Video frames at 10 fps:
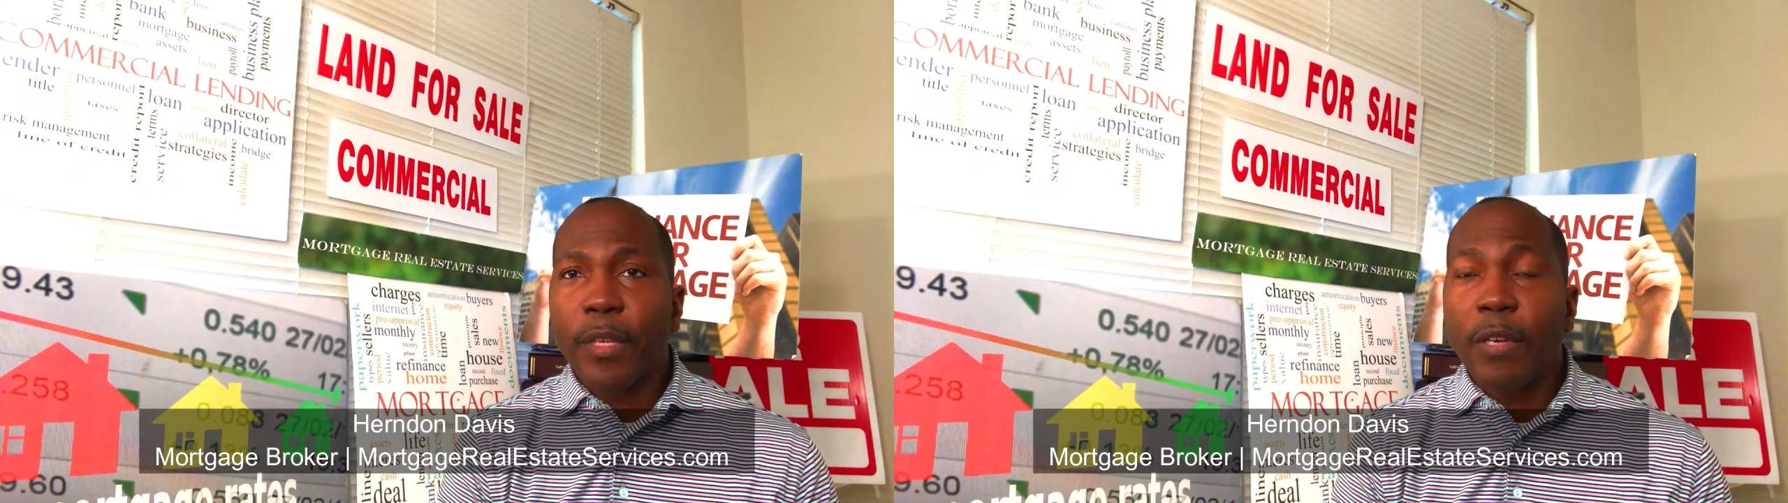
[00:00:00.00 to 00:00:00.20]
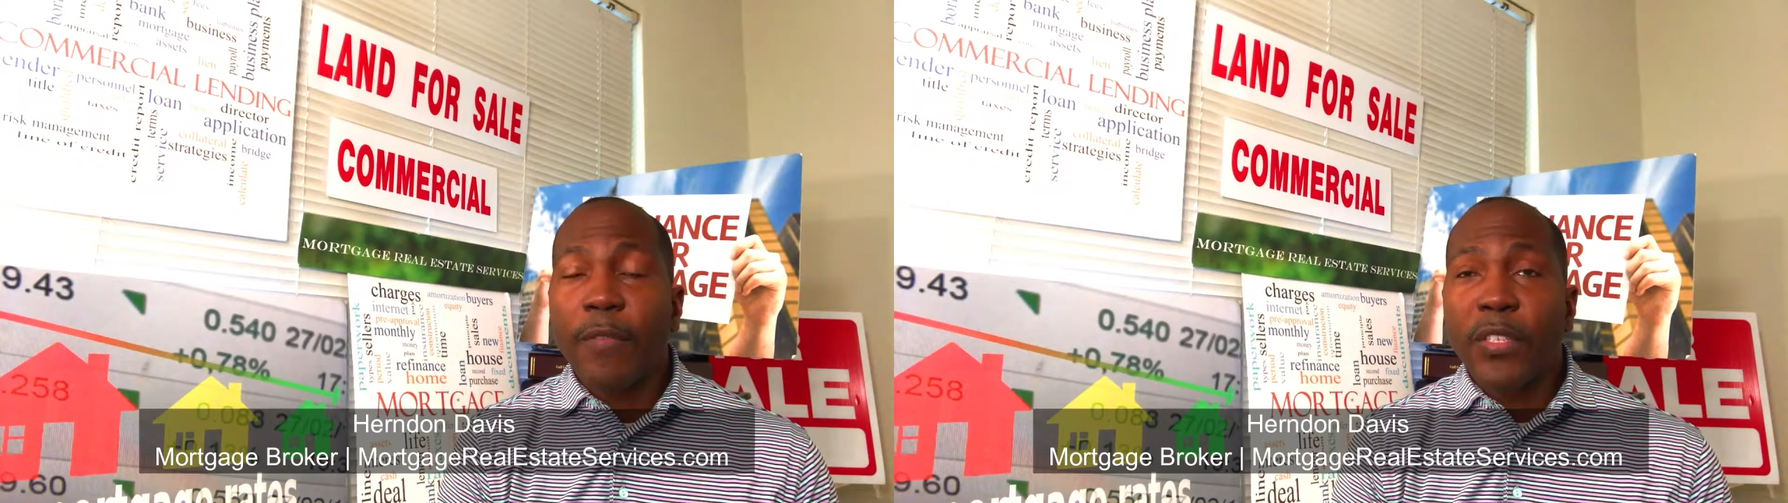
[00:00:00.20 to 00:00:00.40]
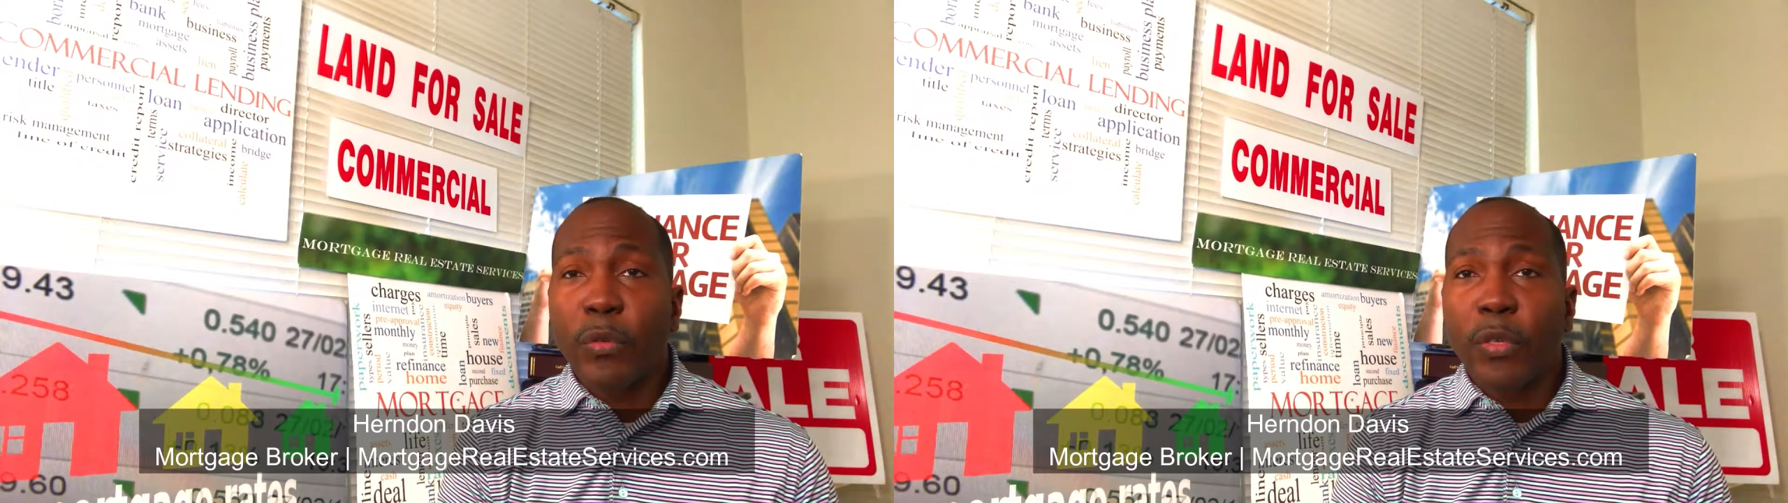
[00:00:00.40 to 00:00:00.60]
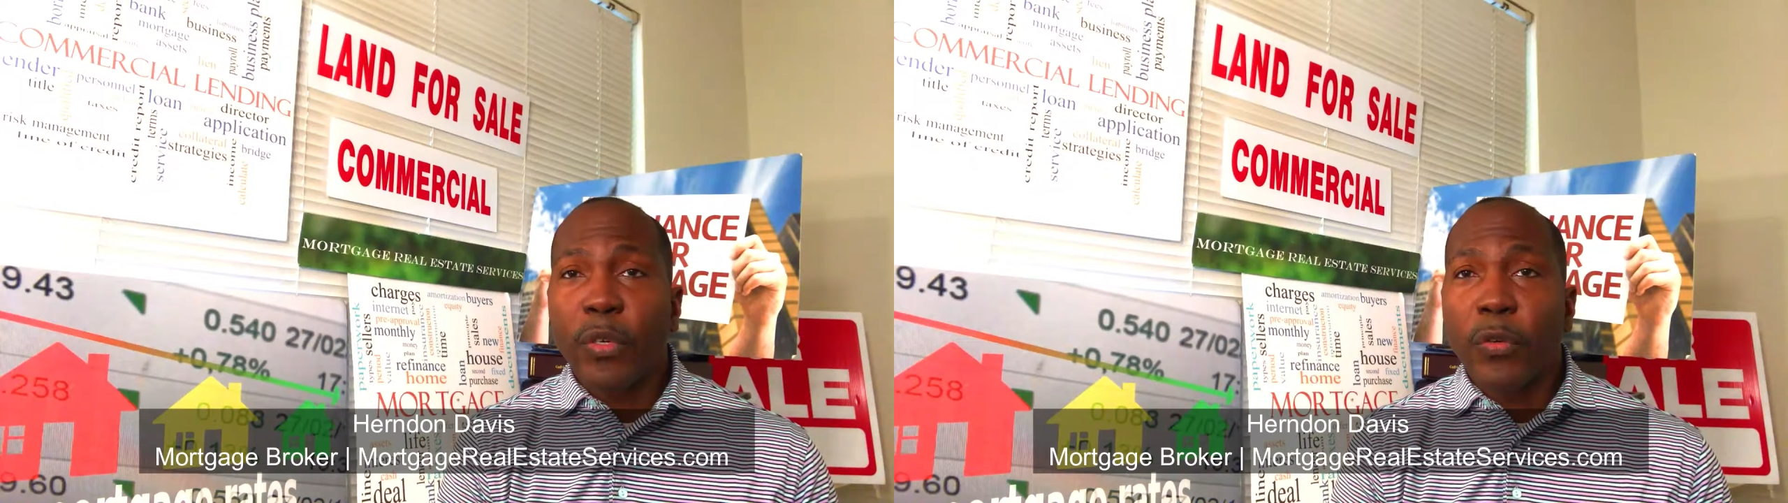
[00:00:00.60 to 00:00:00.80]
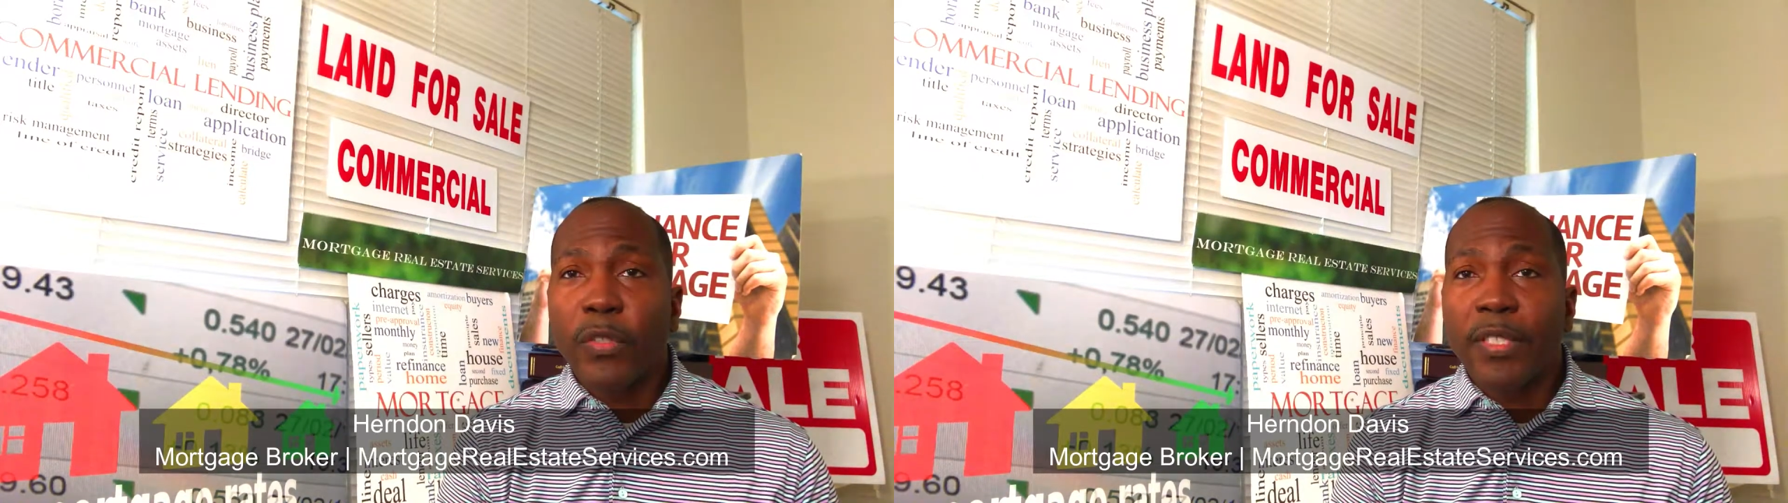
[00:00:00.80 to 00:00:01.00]
conventional
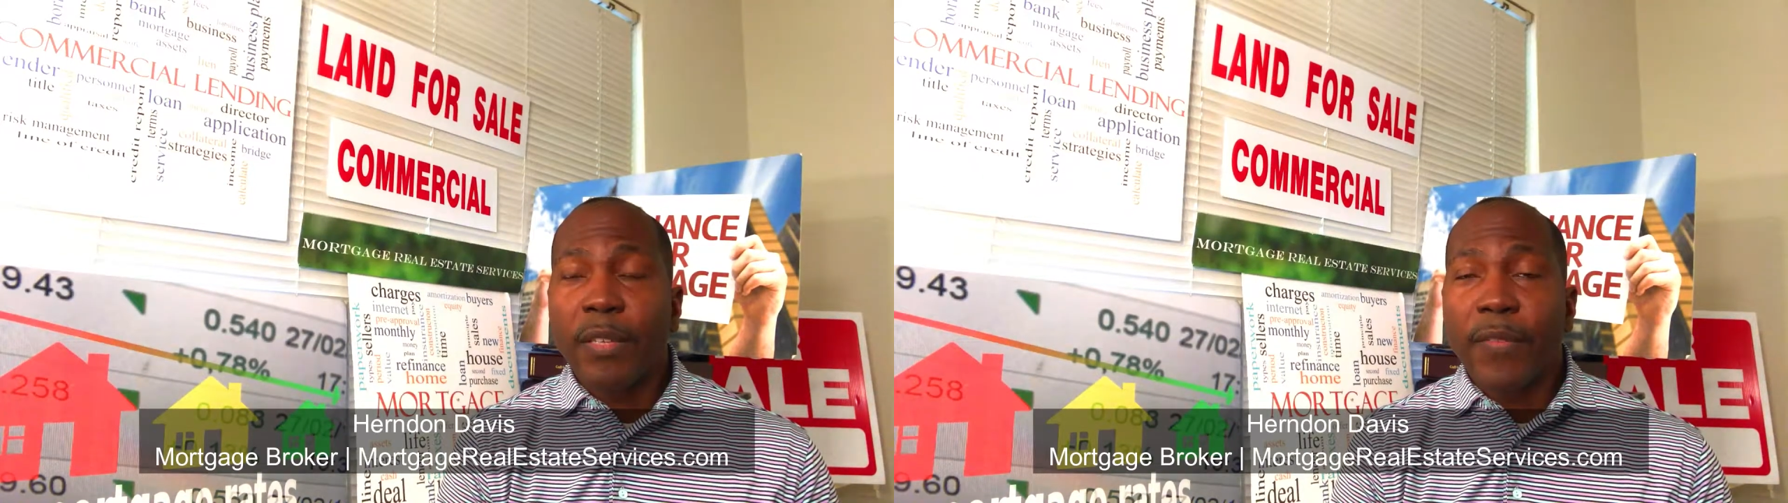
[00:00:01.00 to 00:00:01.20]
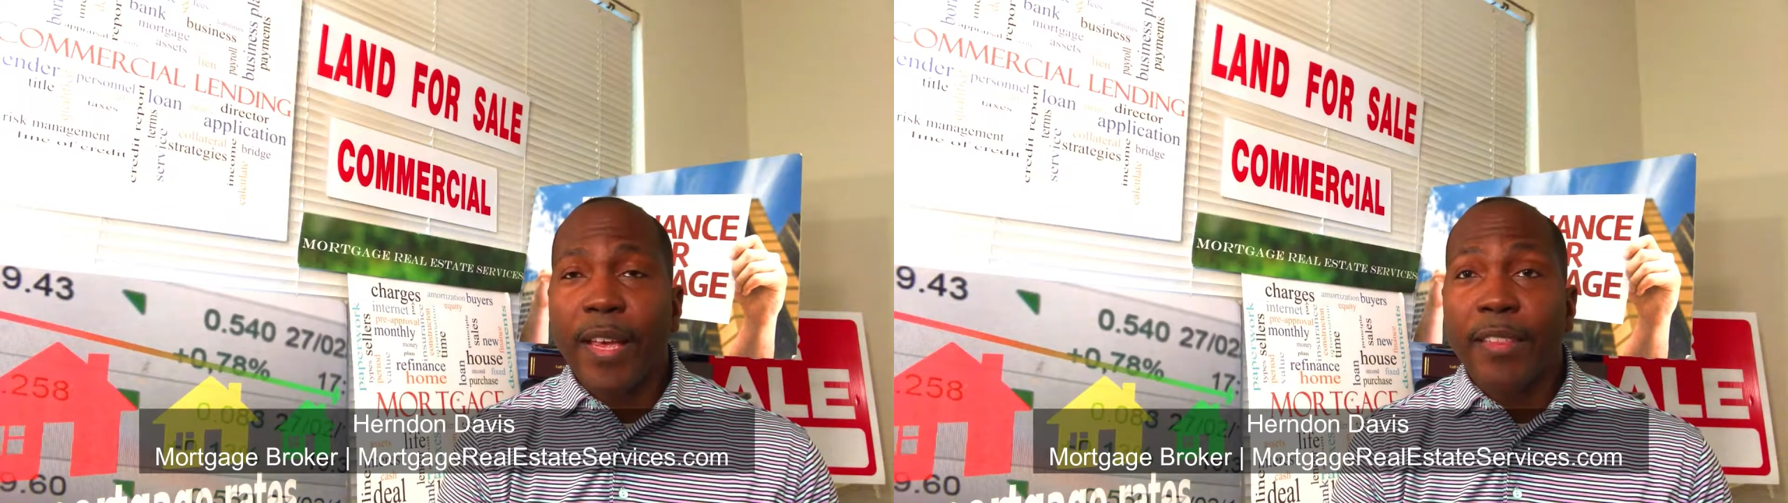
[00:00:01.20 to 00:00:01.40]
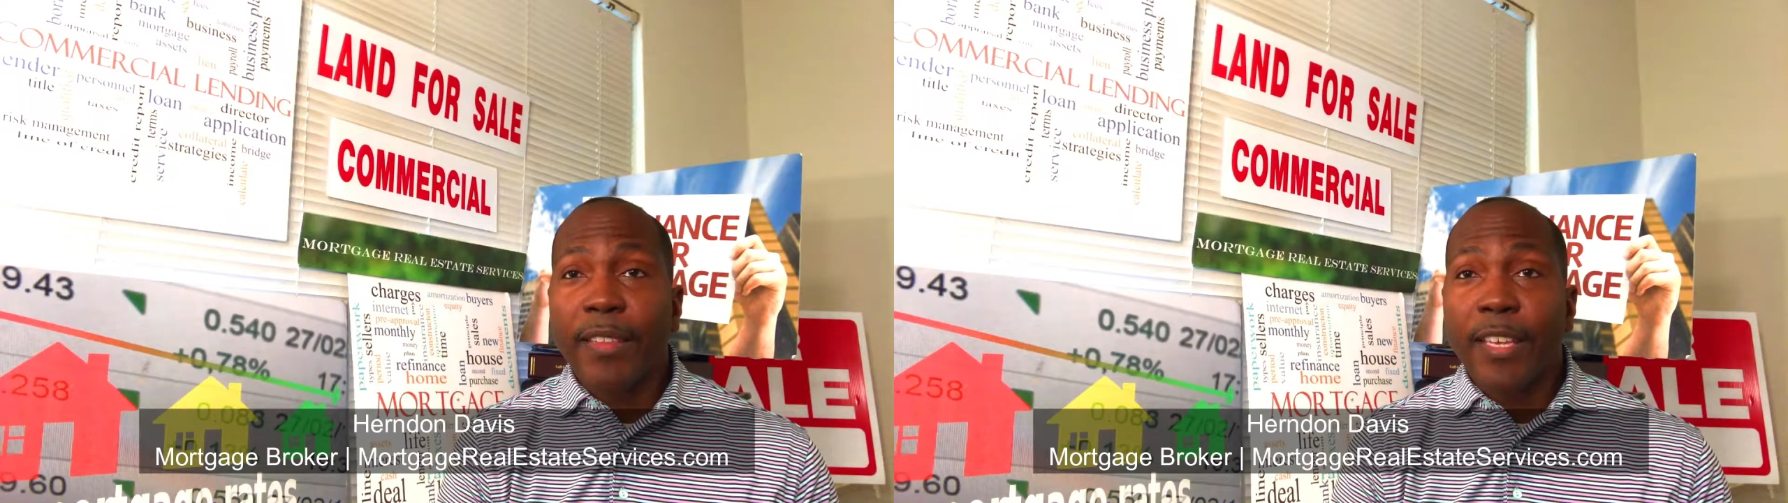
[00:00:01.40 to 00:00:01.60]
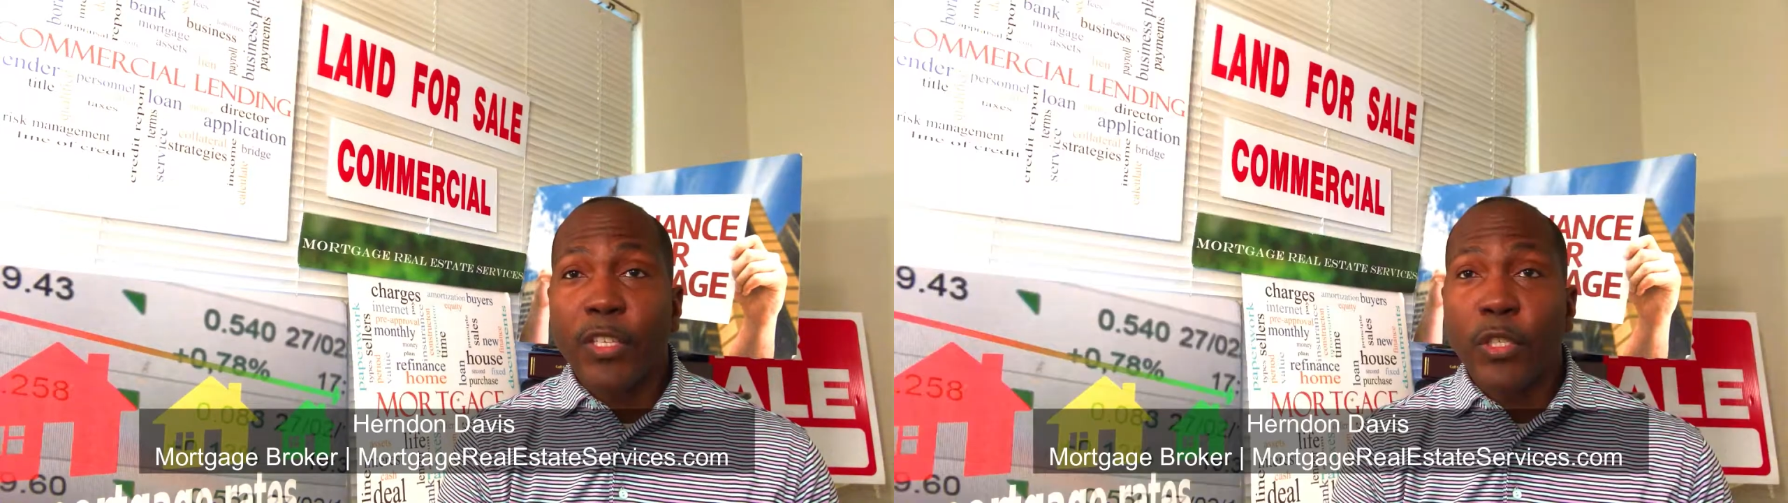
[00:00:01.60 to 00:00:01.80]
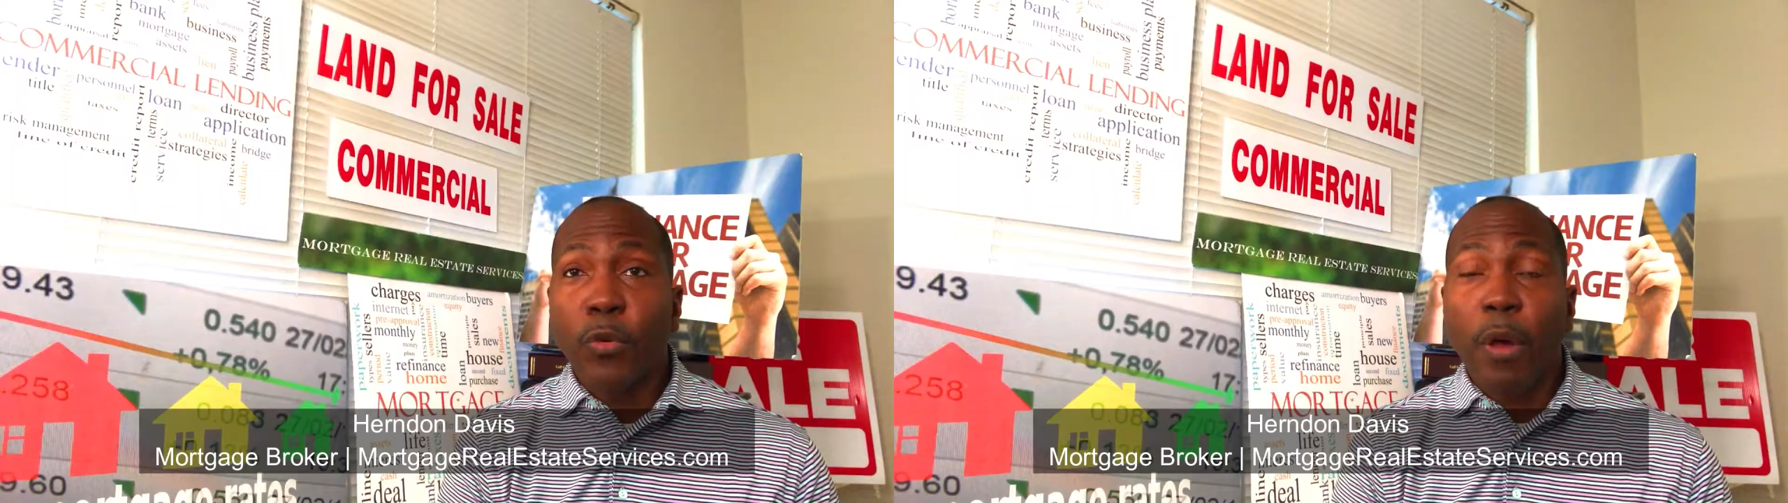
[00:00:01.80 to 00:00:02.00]
loans is the fact that they
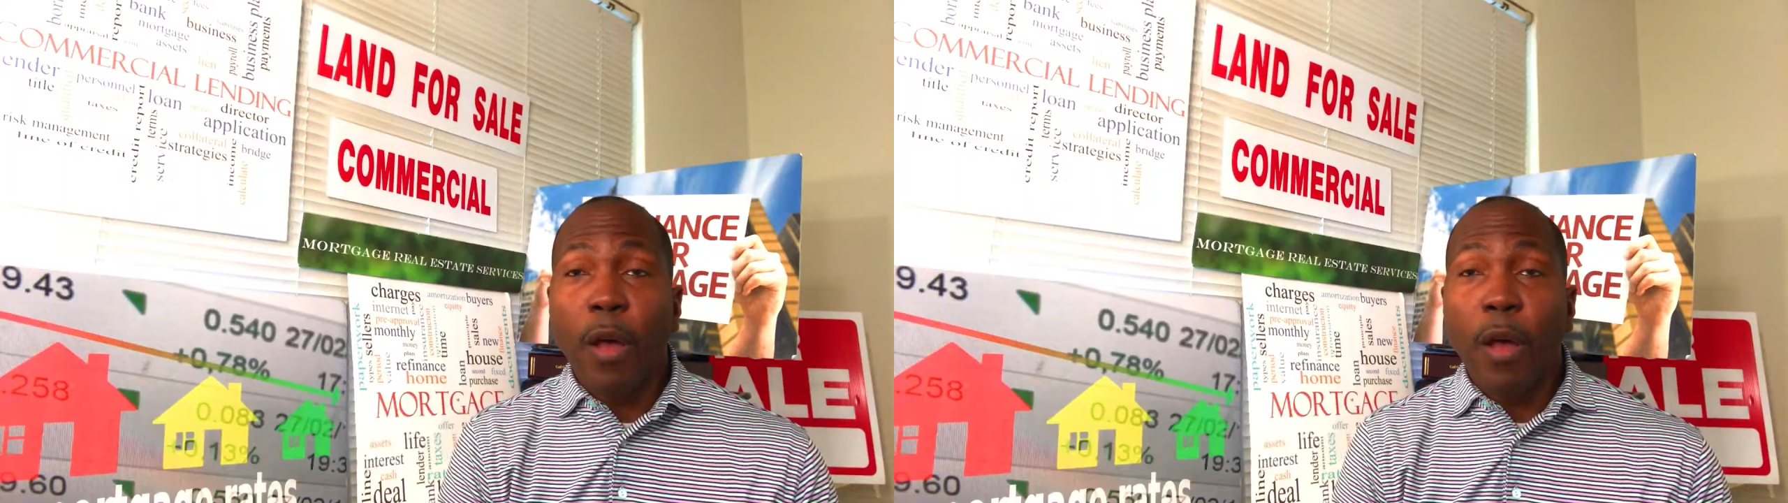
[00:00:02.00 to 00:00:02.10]
do